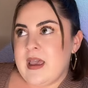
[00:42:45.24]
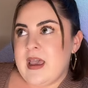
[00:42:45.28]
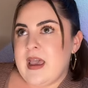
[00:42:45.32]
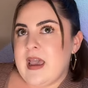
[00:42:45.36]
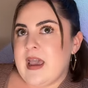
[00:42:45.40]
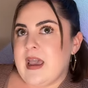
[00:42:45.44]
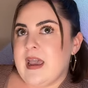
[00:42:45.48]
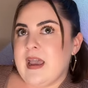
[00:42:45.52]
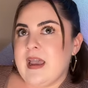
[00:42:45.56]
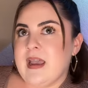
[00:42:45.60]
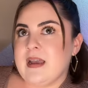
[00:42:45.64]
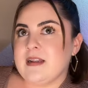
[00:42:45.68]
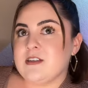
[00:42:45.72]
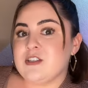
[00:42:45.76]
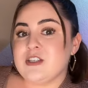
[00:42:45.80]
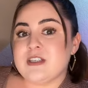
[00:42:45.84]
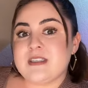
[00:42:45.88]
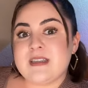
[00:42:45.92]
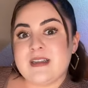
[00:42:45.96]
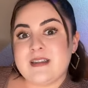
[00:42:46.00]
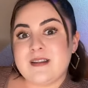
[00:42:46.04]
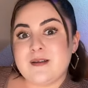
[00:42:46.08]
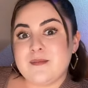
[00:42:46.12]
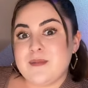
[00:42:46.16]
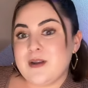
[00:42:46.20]
And just
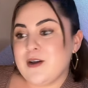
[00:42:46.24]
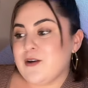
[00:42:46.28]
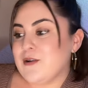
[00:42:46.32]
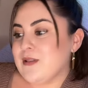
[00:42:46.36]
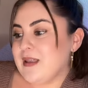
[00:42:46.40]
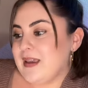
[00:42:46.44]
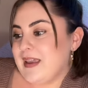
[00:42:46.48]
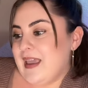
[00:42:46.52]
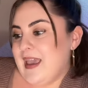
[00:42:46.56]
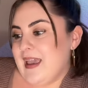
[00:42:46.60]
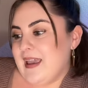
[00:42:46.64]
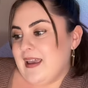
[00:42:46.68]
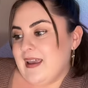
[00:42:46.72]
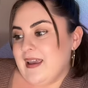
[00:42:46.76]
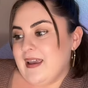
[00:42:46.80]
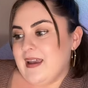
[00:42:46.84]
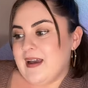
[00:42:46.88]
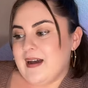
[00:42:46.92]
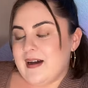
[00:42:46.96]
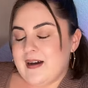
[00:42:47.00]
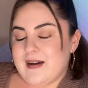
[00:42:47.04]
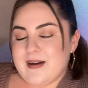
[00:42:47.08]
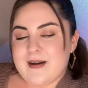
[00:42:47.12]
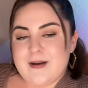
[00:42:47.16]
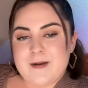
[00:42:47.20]
let them know hey,
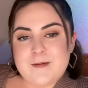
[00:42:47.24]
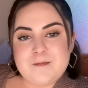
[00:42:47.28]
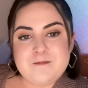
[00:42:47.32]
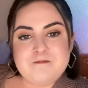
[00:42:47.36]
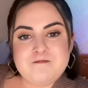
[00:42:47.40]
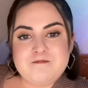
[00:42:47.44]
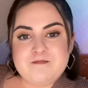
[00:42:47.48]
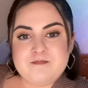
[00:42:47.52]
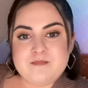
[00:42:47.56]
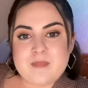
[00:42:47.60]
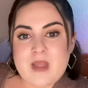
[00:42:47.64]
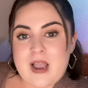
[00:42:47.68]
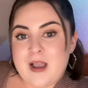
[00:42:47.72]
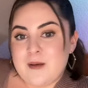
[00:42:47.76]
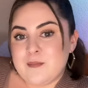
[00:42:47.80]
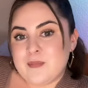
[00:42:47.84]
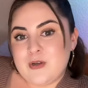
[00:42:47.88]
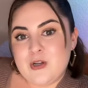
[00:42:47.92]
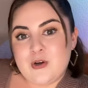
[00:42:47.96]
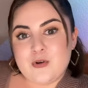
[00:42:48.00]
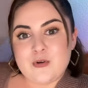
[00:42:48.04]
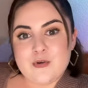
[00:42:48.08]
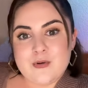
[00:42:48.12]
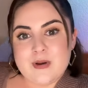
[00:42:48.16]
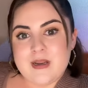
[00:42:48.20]
I'm a
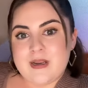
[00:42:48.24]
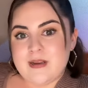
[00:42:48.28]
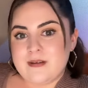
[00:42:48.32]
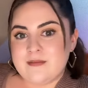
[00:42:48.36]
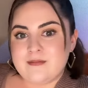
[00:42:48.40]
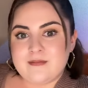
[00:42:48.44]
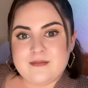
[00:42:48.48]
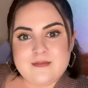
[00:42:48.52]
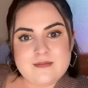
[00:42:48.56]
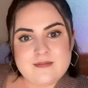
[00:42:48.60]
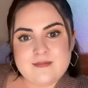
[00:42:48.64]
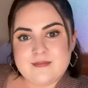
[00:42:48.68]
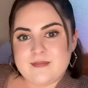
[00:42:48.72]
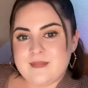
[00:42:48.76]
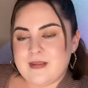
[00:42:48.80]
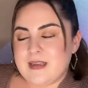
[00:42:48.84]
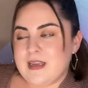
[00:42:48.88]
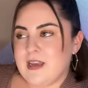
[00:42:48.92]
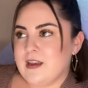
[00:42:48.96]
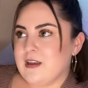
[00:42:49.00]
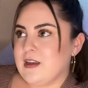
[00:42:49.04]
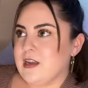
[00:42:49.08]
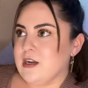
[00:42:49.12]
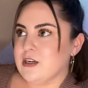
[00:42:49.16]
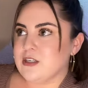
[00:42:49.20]
notary.
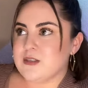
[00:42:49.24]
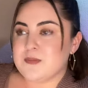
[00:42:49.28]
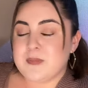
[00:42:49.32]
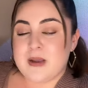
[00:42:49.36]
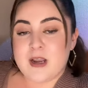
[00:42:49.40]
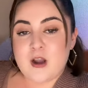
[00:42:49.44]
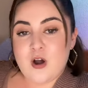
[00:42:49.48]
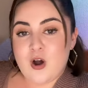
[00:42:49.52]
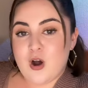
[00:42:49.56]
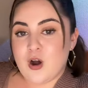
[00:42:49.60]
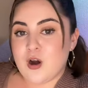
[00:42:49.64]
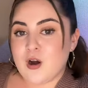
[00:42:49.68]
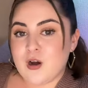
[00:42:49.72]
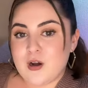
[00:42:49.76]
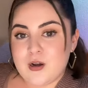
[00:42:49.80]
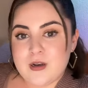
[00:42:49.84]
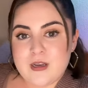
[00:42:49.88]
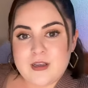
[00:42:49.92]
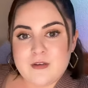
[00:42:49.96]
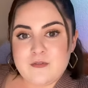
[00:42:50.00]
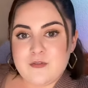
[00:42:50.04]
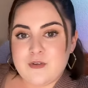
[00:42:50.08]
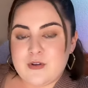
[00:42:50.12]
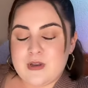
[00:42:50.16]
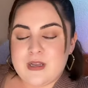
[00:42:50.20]
Here's my card.
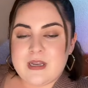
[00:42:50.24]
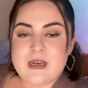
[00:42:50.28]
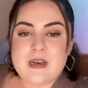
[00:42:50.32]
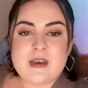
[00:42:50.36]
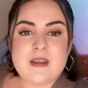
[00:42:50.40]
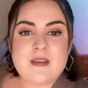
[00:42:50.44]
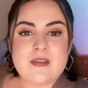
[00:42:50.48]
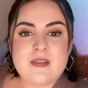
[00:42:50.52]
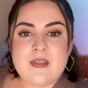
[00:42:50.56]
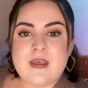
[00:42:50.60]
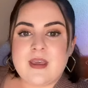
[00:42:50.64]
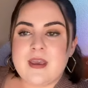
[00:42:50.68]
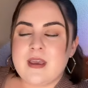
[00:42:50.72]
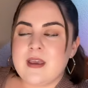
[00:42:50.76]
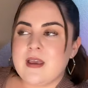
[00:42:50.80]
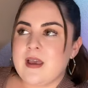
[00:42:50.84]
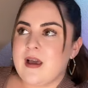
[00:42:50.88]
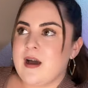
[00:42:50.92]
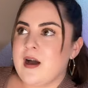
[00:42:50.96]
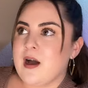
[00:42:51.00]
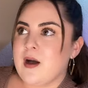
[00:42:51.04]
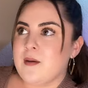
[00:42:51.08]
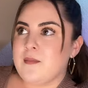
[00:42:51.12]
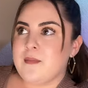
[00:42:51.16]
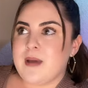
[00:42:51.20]
If you need anything,
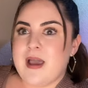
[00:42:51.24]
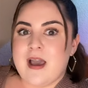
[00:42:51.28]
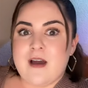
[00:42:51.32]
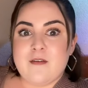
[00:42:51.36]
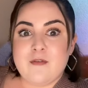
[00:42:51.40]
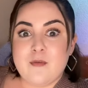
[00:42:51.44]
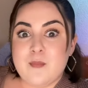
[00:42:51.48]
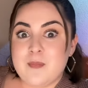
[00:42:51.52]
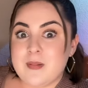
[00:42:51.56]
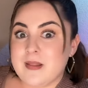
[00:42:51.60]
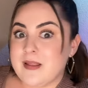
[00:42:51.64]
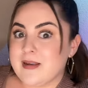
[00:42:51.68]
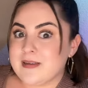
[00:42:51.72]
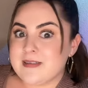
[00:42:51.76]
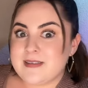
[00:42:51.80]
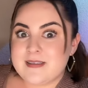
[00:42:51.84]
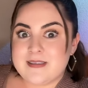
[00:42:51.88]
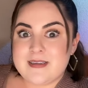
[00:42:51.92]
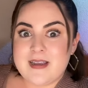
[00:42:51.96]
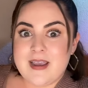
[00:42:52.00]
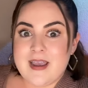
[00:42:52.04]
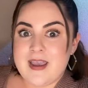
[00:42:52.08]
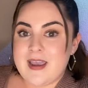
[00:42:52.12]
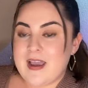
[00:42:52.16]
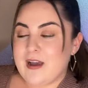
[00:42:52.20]
have a blessed
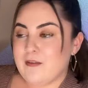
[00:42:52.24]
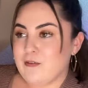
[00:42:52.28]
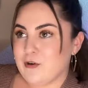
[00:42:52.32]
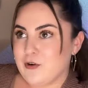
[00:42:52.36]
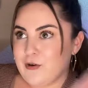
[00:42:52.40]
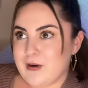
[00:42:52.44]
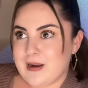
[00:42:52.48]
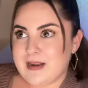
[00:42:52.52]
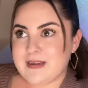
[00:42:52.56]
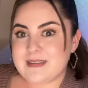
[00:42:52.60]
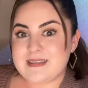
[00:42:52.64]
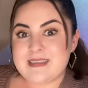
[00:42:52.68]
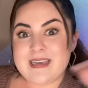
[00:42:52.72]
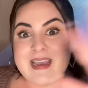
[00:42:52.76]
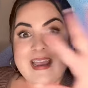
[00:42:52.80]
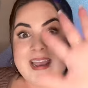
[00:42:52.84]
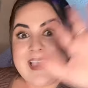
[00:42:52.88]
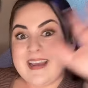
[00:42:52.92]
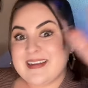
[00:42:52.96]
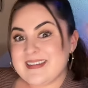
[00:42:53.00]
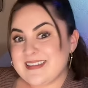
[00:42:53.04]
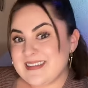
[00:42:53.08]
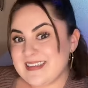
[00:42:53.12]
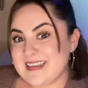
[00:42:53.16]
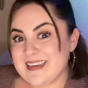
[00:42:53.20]
day. Have a great
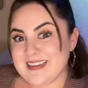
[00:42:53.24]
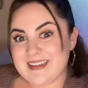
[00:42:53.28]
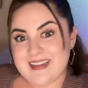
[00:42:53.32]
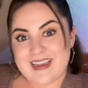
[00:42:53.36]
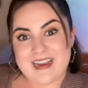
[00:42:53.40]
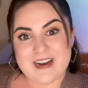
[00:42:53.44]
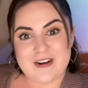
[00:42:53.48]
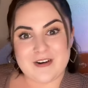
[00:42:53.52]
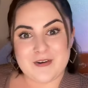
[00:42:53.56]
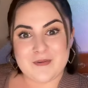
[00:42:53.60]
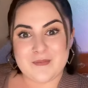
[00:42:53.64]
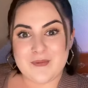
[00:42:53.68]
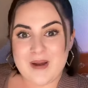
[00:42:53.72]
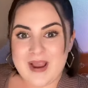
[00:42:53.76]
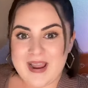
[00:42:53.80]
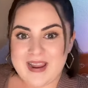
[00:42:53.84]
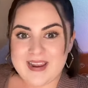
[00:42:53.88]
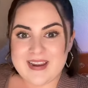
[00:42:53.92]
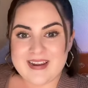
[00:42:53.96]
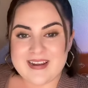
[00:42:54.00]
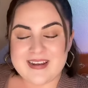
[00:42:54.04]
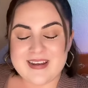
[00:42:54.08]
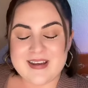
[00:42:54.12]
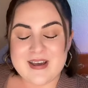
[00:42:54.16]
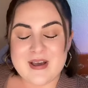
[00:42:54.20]
day. See you later,
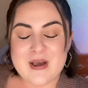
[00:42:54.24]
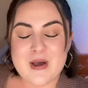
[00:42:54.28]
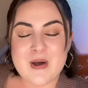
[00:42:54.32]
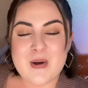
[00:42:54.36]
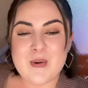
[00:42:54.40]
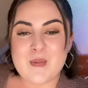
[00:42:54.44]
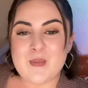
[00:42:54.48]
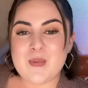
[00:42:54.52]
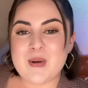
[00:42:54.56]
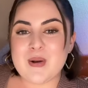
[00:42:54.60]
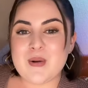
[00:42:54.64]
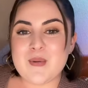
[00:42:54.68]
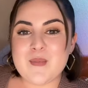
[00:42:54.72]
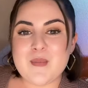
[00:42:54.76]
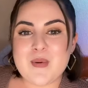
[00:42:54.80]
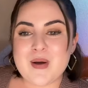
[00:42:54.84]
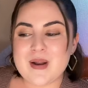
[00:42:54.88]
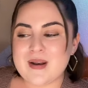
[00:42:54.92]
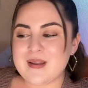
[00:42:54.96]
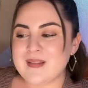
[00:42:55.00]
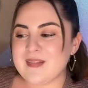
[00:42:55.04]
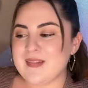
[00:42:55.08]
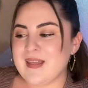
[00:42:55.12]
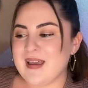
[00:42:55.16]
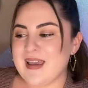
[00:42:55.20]
right? We don't
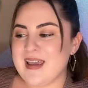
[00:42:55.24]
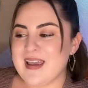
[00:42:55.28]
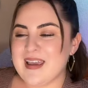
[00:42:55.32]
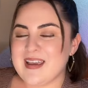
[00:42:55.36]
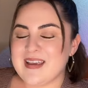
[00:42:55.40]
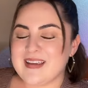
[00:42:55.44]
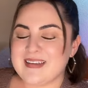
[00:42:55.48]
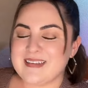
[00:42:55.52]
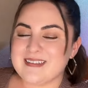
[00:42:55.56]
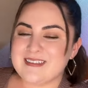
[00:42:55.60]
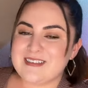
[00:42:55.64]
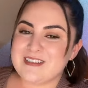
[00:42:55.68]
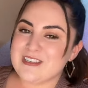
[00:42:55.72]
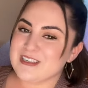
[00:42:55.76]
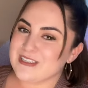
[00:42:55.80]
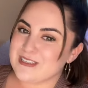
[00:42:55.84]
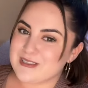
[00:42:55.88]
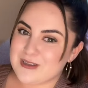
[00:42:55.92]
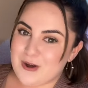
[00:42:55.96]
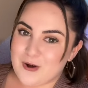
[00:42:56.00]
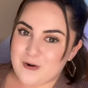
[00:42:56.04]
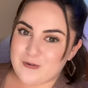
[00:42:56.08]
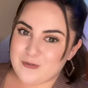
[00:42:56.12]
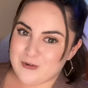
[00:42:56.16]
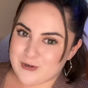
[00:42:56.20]
want to just
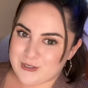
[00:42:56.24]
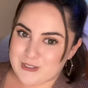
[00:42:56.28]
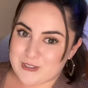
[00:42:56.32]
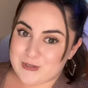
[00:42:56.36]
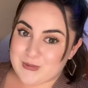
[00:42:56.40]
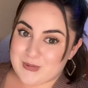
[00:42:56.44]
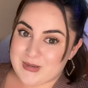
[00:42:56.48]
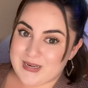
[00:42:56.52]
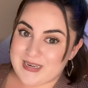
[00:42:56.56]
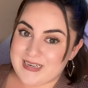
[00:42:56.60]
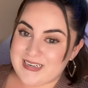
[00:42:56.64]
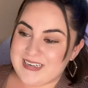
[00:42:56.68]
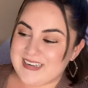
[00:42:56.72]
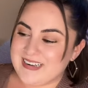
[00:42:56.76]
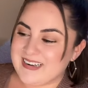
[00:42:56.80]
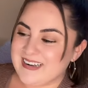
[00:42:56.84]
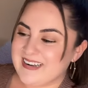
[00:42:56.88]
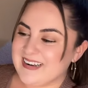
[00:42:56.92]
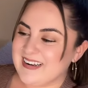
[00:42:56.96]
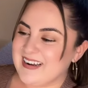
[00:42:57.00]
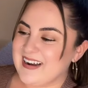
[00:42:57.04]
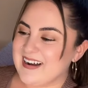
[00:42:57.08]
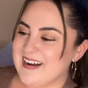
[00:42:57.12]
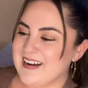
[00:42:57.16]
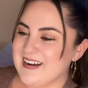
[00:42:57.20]
overdo it
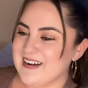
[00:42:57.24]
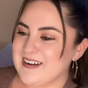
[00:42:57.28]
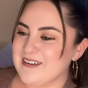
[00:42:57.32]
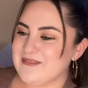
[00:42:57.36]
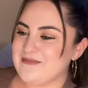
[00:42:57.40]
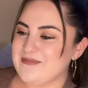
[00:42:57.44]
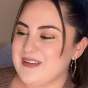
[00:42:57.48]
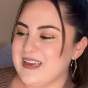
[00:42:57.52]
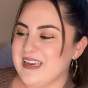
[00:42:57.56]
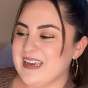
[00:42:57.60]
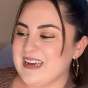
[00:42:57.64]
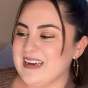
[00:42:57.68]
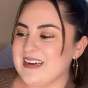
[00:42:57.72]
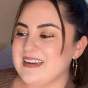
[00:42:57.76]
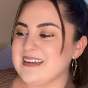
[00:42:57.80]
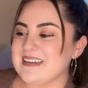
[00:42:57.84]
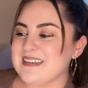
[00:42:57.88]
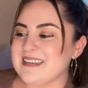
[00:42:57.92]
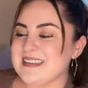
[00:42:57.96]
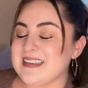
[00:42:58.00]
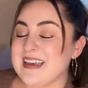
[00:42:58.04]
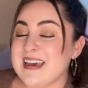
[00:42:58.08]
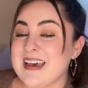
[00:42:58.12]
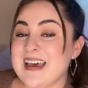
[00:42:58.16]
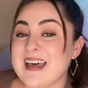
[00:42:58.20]

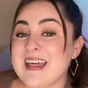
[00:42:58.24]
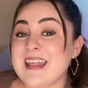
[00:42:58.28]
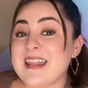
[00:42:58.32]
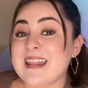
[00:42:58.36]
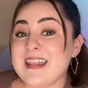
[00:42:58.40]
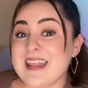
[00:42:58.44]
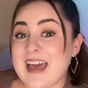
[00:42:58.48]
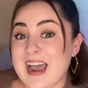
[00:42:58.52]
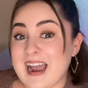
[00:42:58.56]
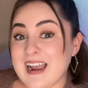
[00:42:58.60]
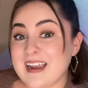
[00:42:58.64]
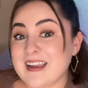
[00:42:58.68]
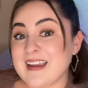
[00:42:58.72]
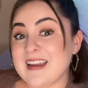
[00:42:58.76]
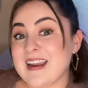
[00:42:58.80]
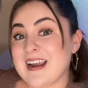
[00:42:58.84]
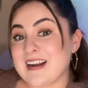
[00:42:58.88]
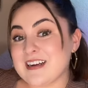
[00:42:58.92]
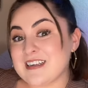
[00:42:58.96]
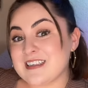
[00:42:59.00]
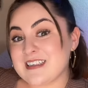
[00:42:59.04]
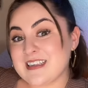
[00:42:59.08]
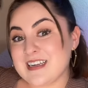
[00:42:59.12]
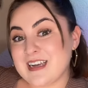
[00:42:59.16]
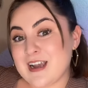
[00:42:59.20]
because that could
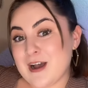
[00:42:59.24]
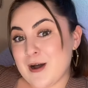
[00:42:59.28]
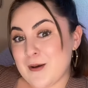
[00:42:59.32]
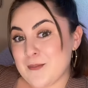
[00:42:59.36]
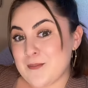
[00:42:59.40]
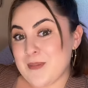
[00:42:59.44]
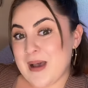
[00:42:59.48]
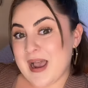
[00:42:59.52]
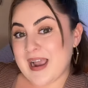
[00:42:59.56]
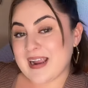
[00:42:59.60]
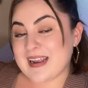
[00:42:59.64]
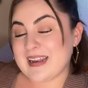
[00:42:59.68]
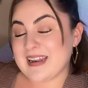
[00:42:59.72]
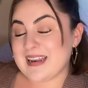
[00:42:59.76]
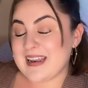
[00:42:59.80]
actually come back